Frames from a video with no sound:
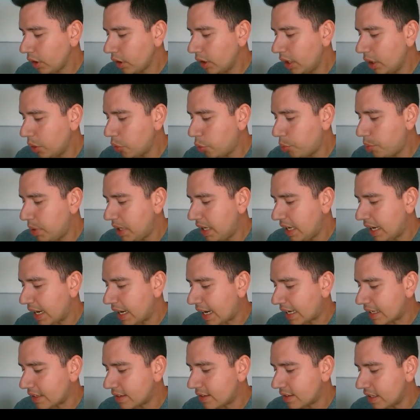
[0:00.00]
it would be
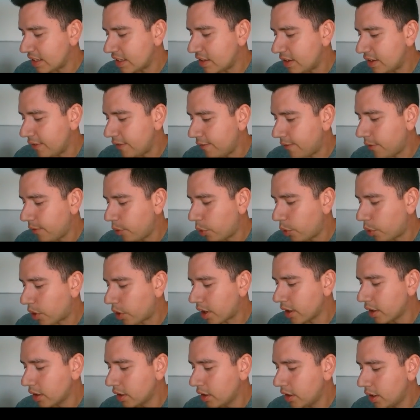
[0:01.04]

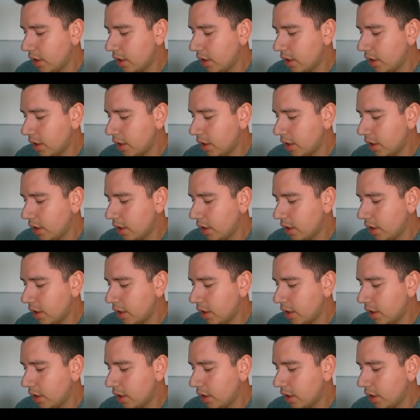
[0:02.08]
64.